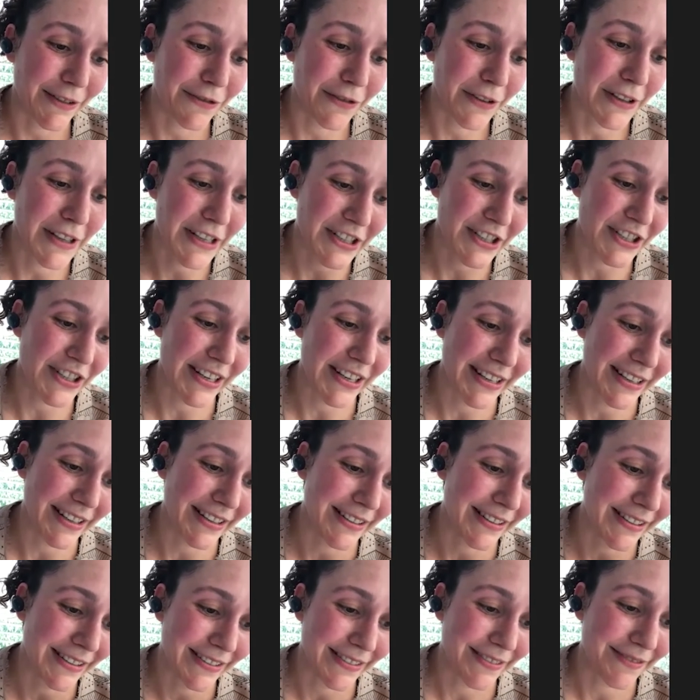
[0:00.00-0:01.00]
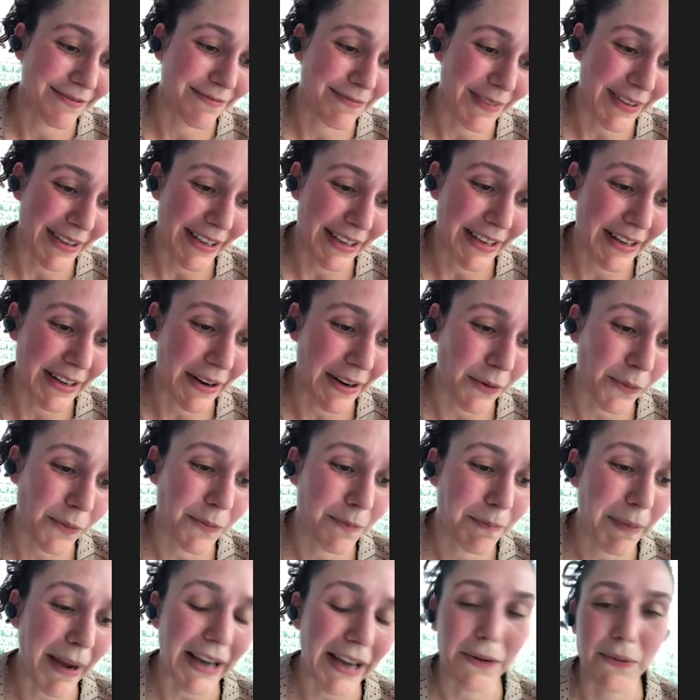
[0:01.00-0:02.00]
finish in
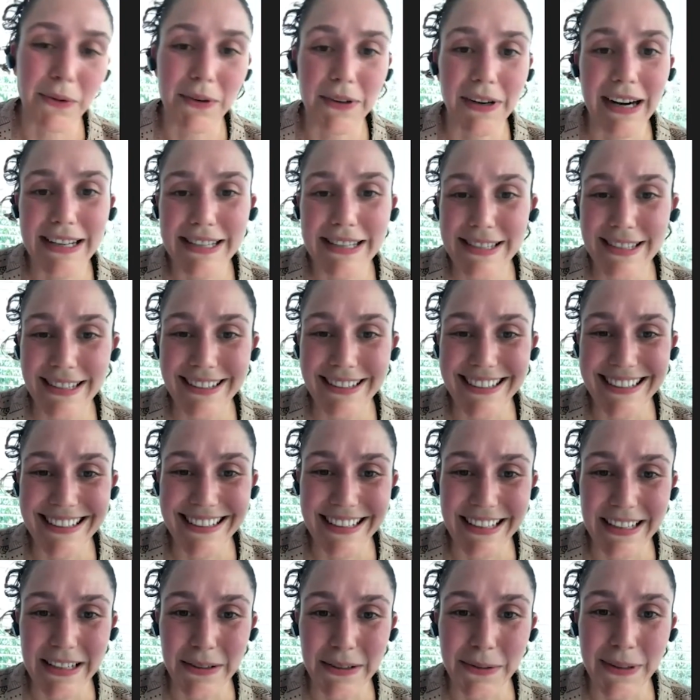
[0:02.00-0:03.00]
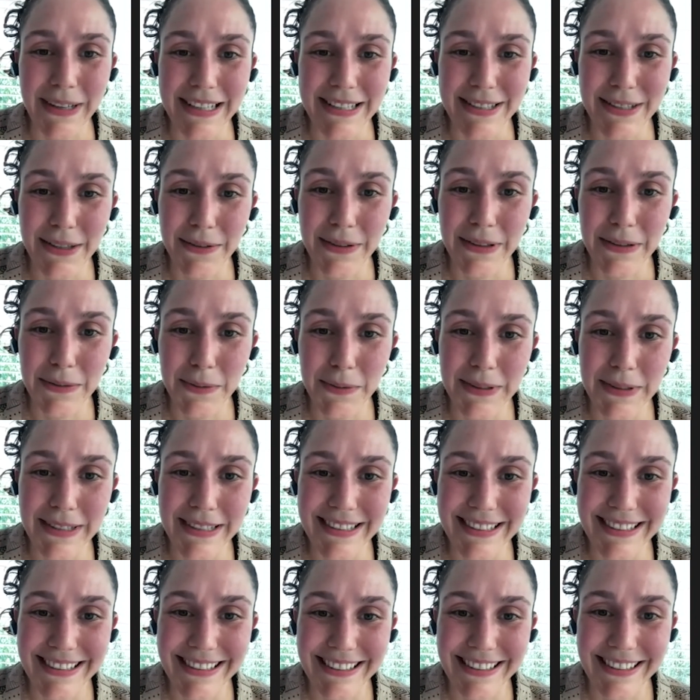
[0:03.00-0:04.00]
back where I started in a way. So it was
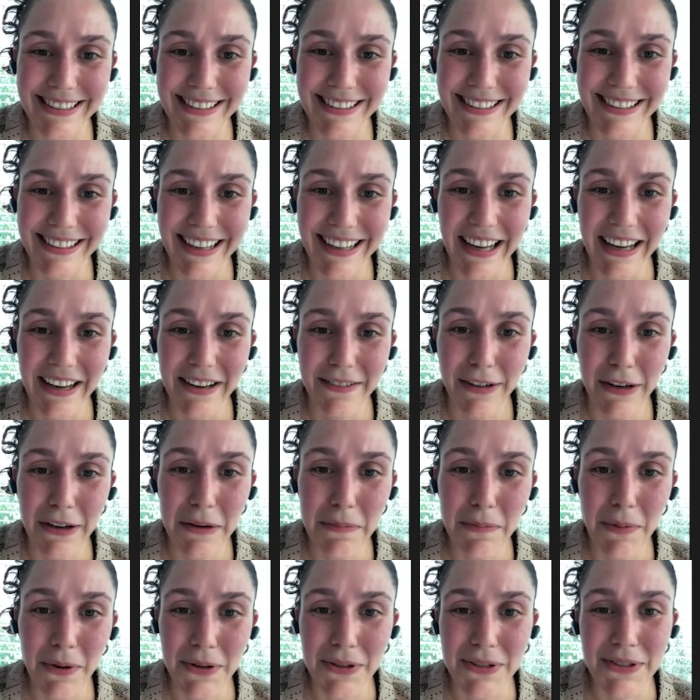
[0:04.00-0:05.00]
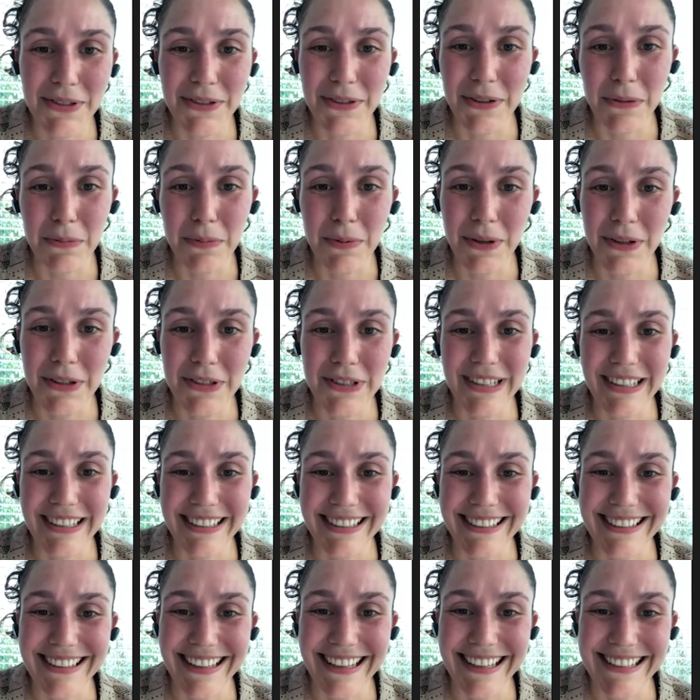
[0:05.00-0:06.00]
a very personal
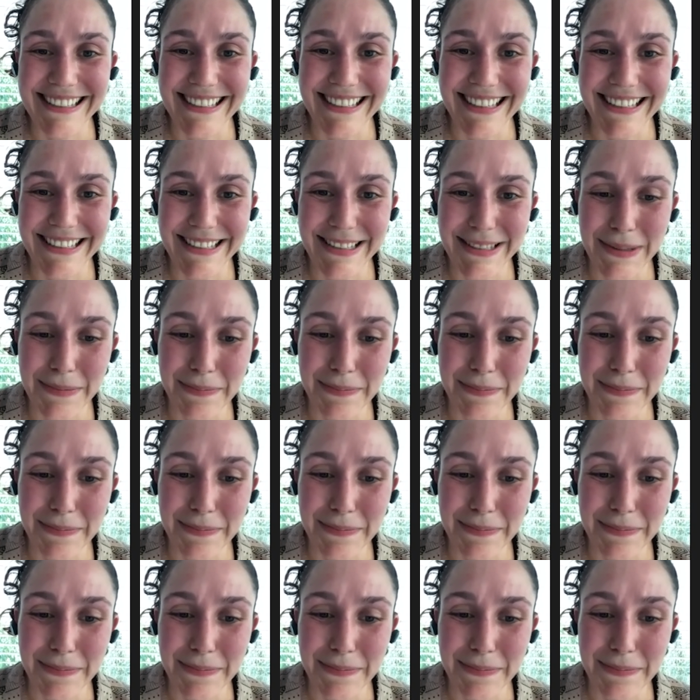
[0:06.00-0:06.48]
project in that sense.